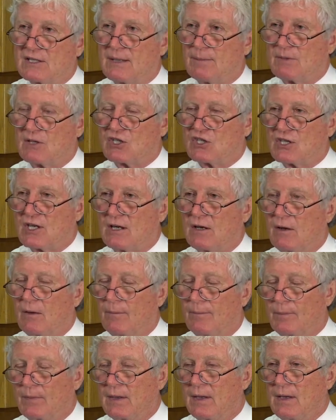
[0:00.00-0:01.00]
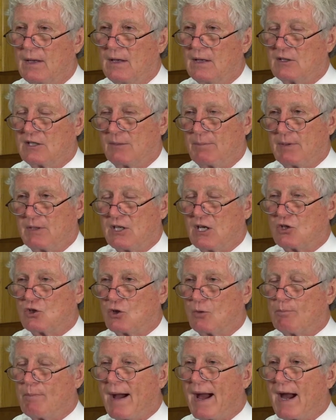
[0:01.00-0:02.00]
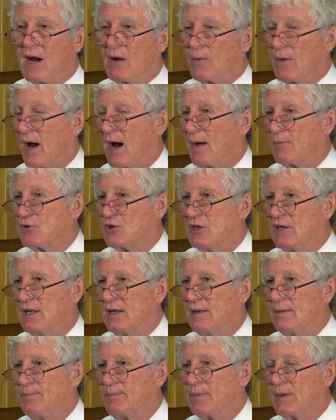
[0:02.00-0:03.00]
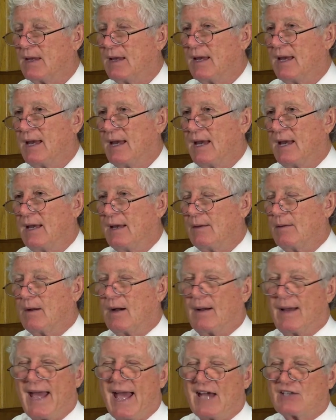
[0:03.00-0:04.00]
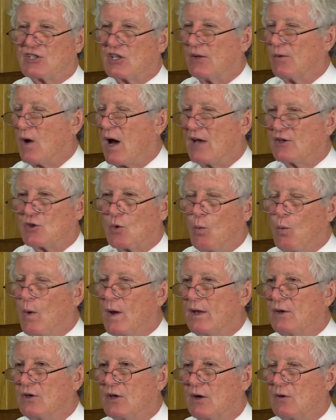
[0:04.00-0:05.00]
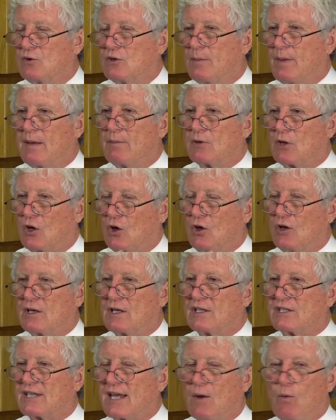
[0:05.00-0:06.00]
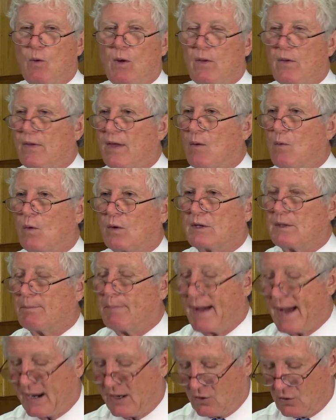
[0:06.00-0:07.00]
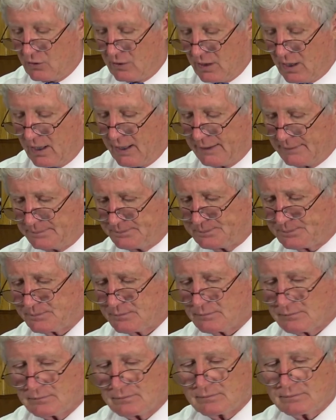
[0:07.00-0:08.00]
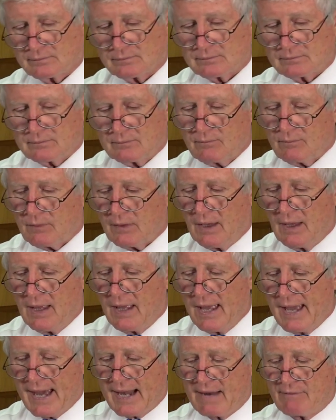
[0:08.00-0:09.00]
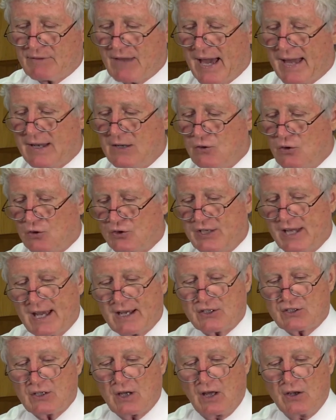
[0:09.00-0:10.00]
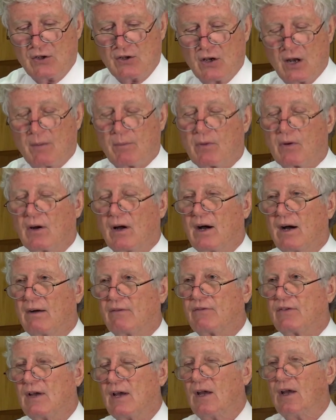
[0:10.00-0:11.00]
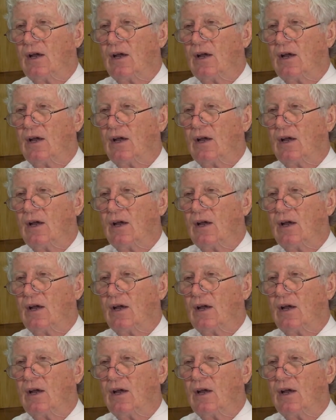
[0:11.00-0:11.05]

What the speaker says: them to sell. The potential buyer, the optionee, has a window to be able to look and say whether they want to buy or not. And I've got in your text a number of